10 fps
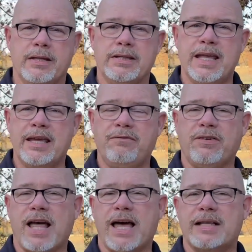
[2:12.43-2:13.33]
Dead
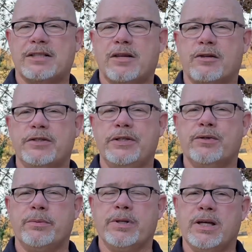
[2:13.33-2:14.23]
flies cause the
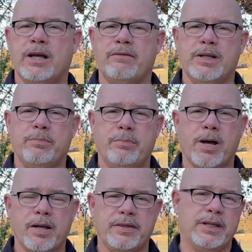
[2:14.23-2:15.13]
ointment of the
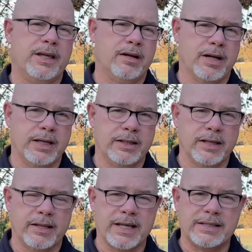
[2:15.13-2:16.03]
apothecary.
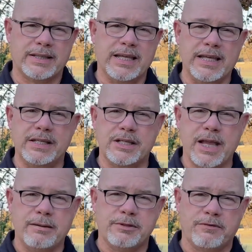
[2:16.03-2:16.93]
Now, that's the King
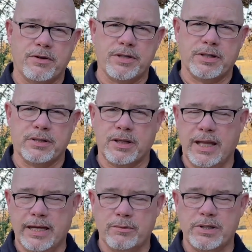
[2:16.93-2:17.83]
James Version
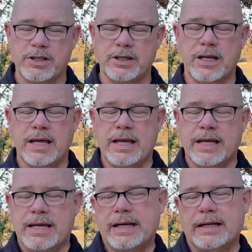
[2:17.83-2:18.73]
language,
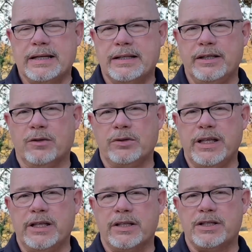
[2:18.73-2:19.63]
the Old
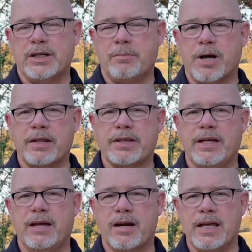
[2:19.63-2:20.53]
English. An
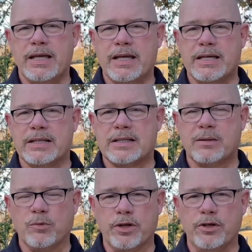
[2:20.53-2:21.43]
apothecary is
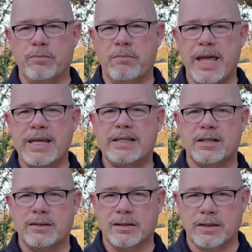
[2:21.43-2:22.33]
someone who
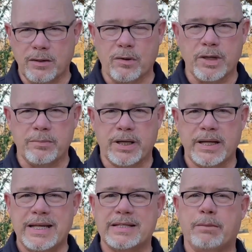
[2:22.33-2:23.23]
makes the ointment,
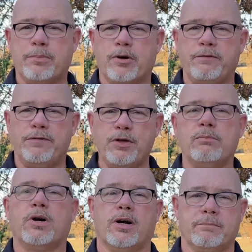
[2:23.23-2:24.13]
is a
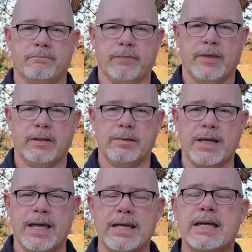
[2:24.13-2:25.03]
perfumer.
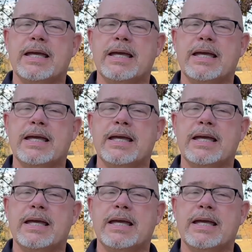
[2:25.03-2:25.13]
Okay?